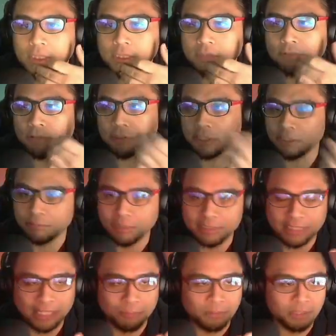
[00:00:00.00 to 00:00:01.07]
force an upgrade to
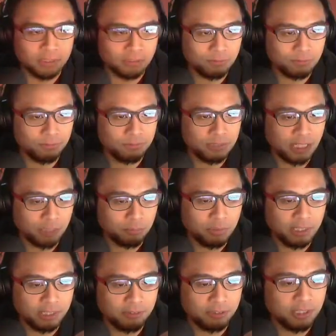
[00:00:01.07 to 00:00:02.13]
happen on the top
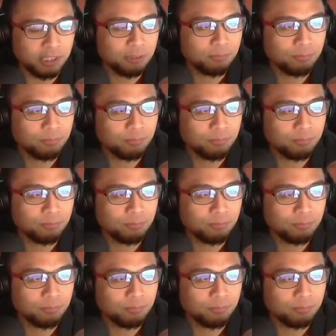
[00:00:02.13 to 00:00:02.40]
line, right?